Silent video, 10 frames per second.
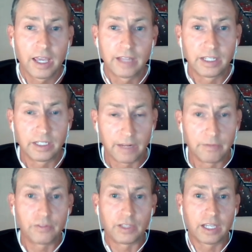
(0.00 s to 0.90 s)
and then
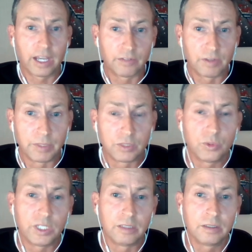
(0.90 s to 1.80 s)
everything kind of in
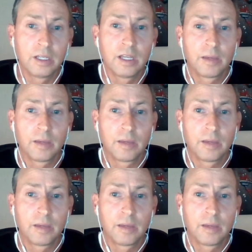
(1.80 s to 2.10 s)
between.